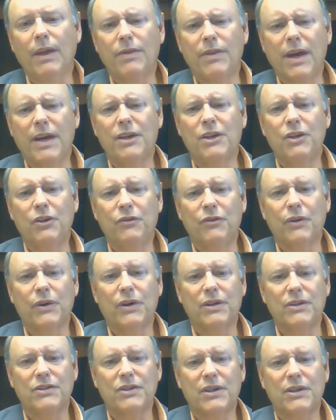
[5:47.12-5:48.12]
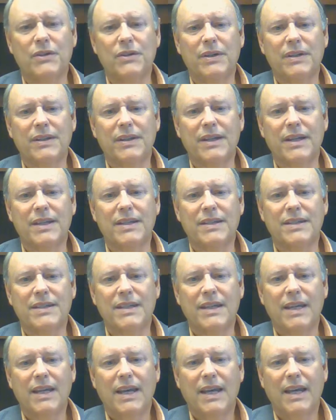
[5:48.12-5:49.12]
thank you for considering this,
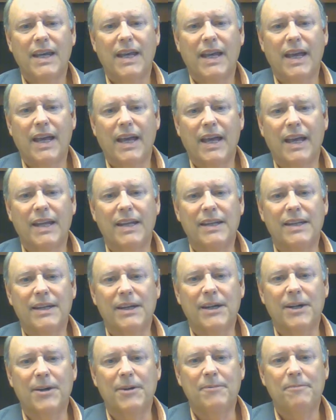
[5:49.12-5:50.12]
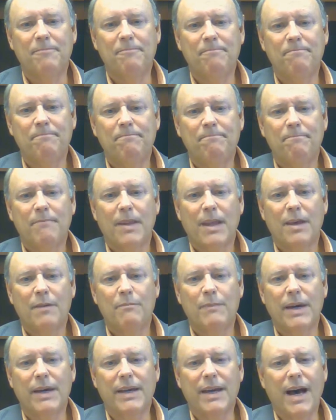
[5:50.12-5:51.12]
and uh,
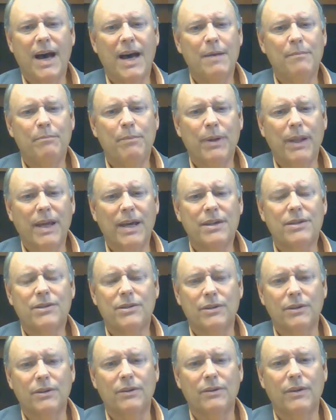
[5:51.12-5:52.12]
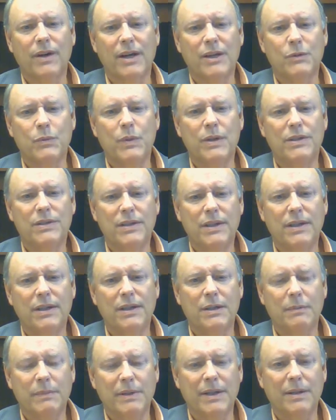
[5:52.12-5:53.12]
may God bless you as we
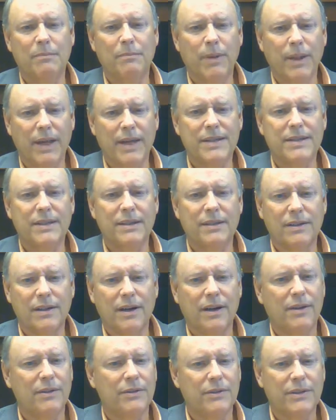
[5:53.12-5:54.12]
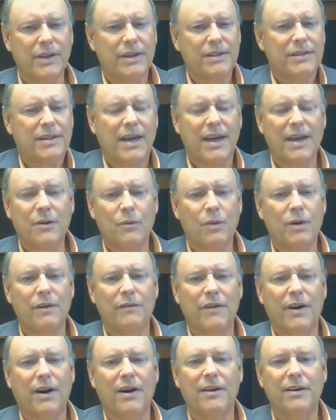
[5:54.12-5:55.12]
seek to be a blessing to others. That's kind of one
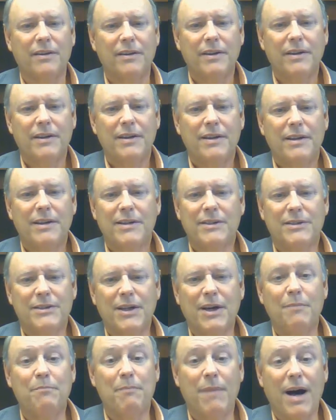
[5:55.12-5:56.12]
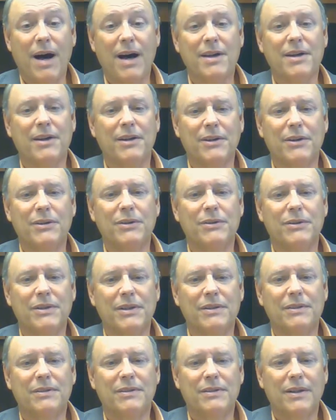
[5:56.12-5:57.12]
of our sub mottos:
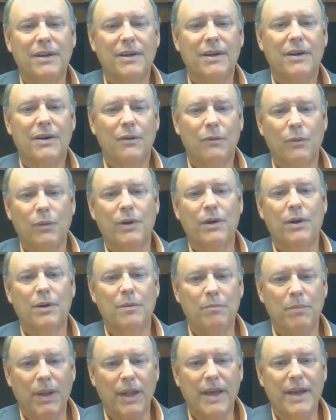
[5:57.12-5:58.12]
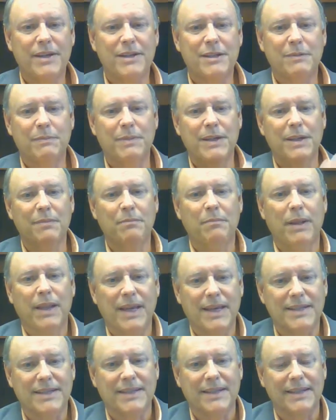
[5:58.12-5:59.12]
is we are blessed to be a
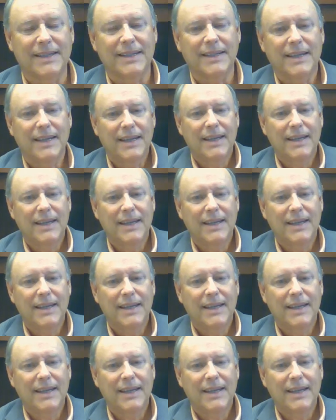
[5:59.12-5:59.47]
blessing,